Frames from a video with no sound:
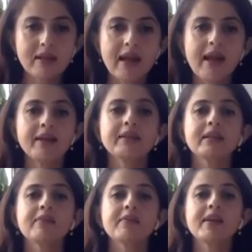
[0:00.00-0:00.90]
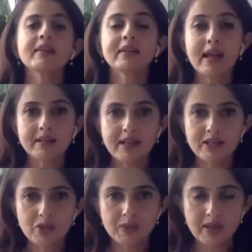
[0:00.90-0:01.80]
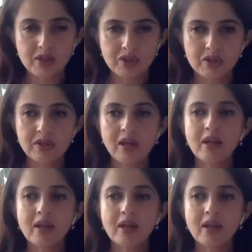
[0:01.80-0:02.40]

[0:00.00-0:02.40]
and giving that education